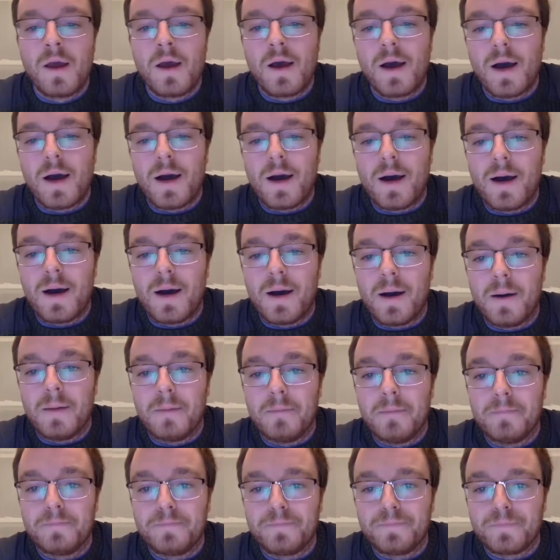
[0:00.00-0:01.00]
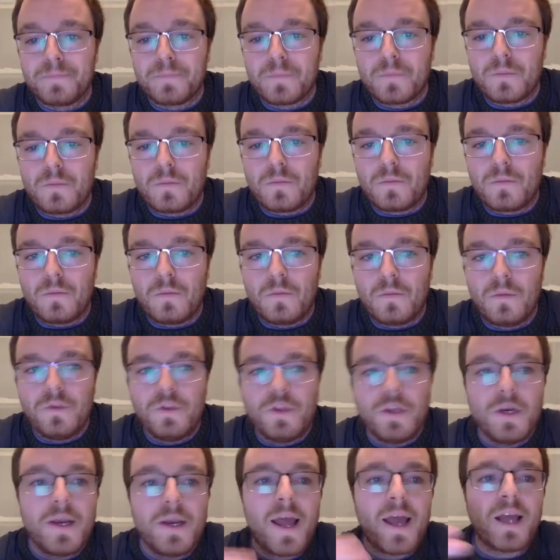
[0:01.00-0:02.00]

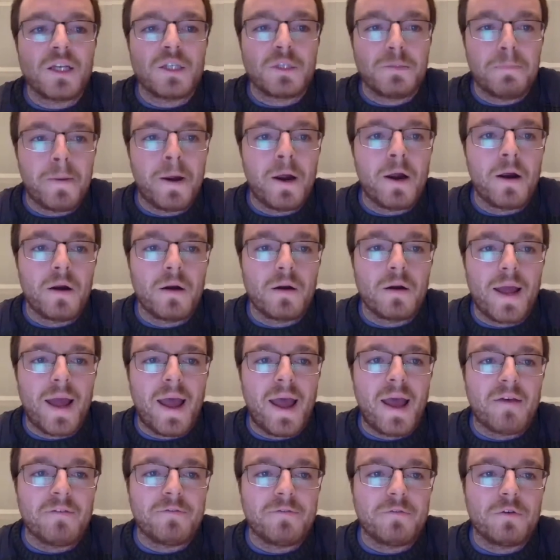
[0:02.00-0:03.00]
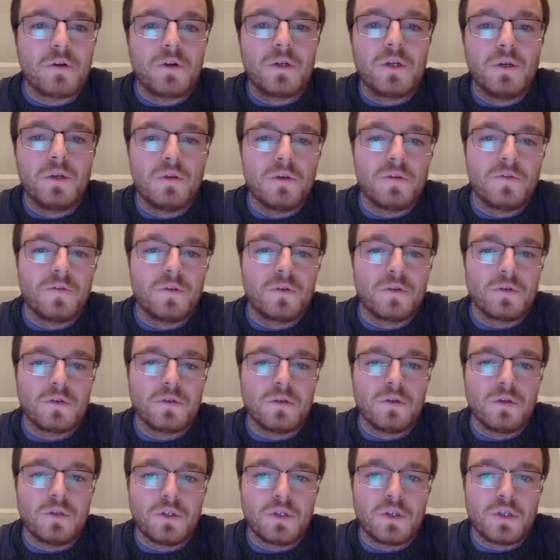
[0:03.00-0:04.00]
The next part after
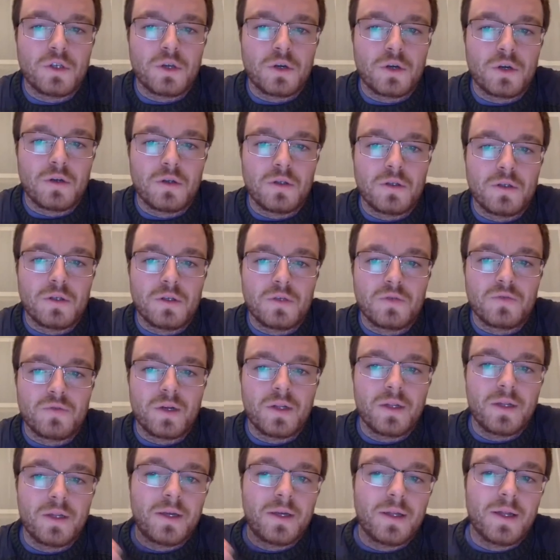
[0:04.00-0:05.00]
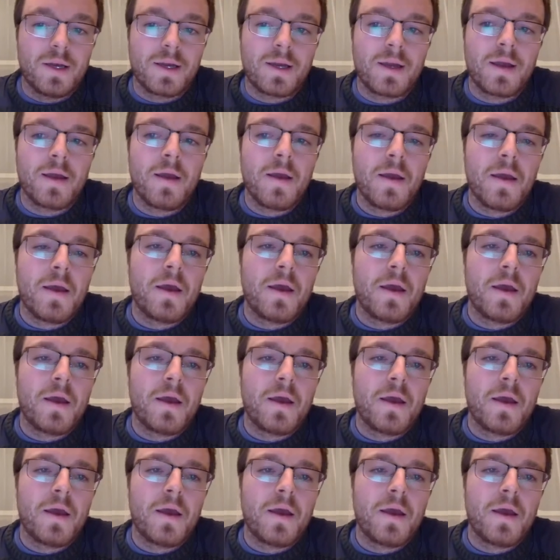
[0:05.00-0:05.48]
universal insurance is really like,